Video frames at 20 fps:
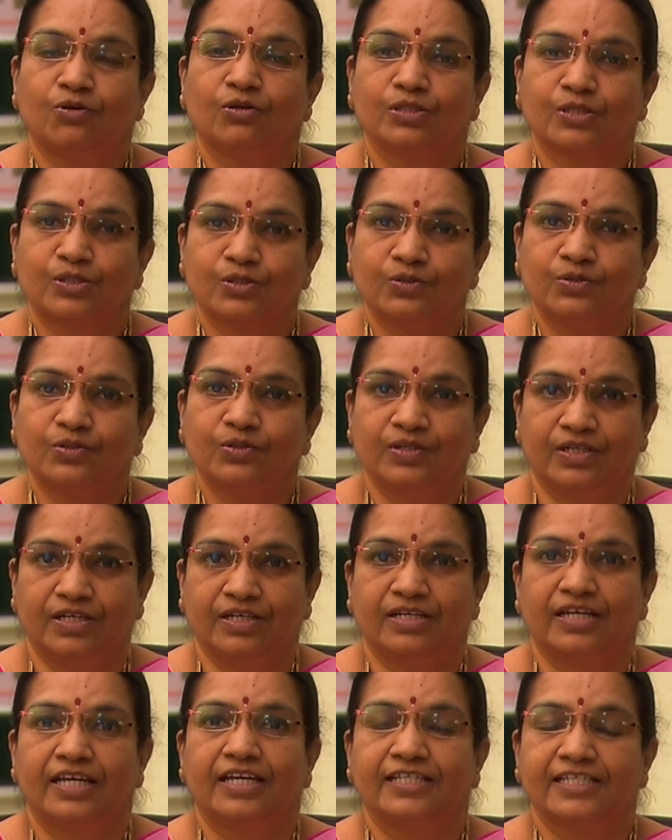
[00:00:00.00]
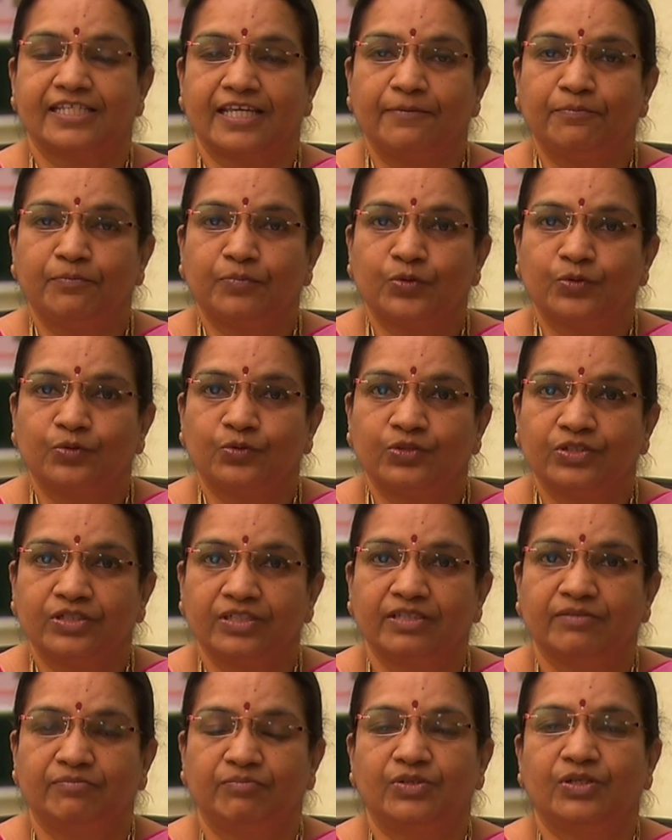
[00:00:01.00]
also is improved
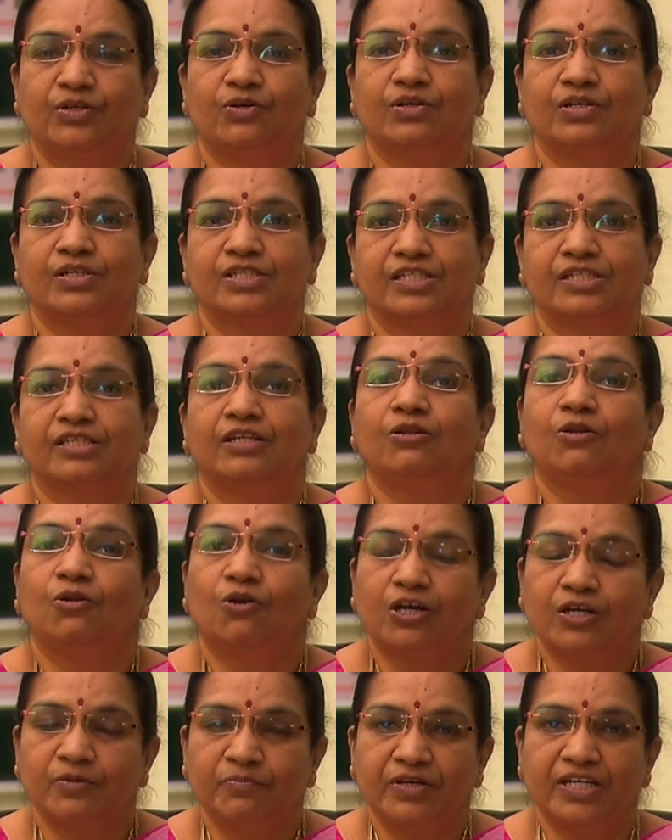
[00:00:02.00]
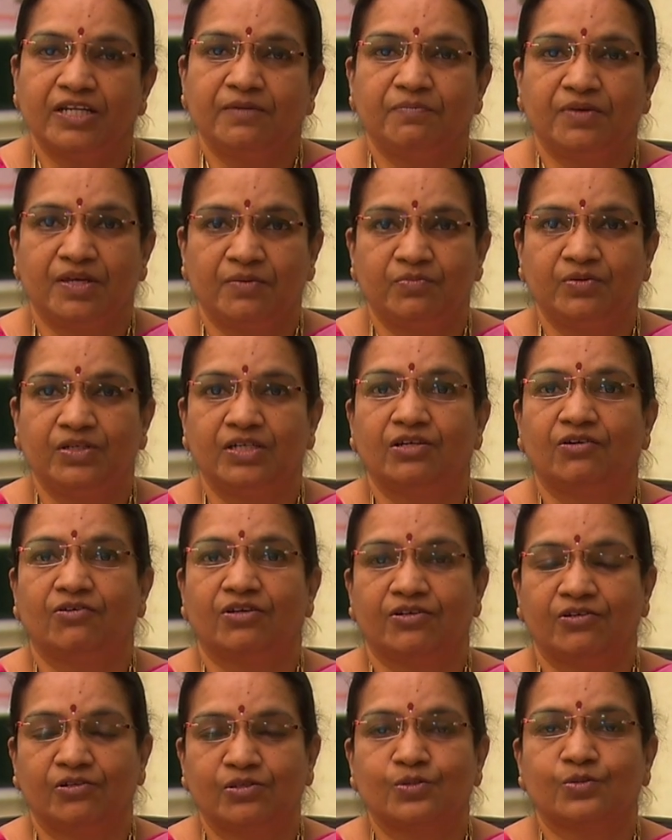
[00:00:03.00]
because lot many people
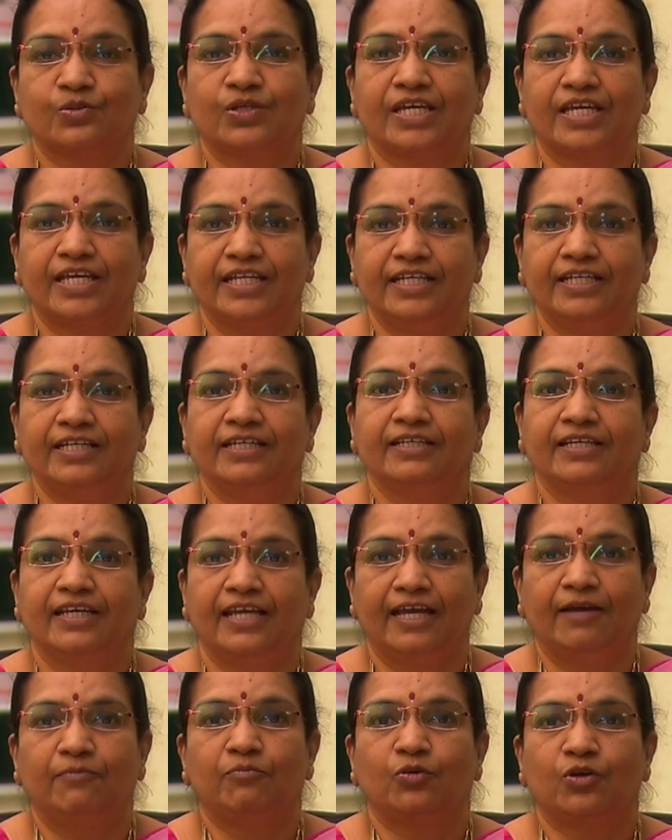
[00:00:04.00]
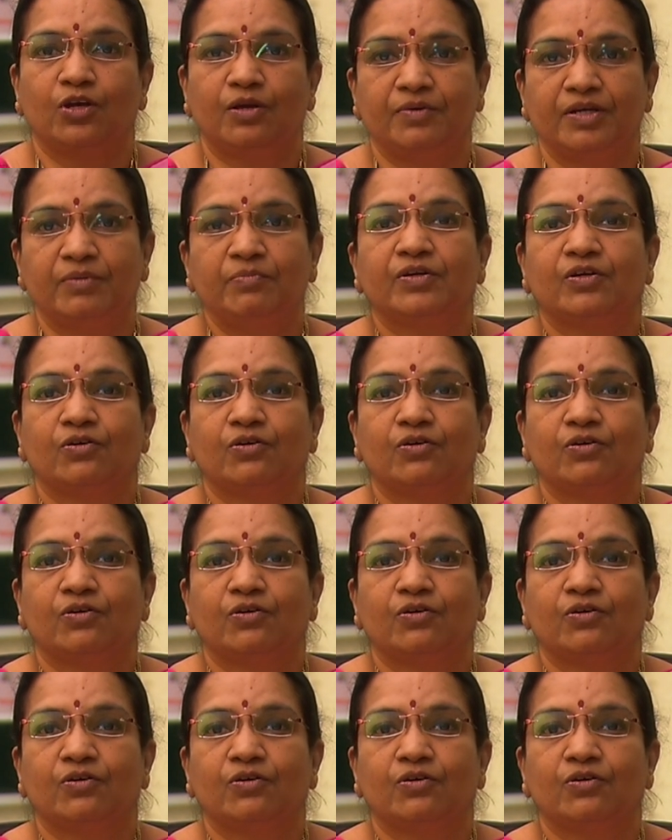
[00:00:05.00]
are also gaining employment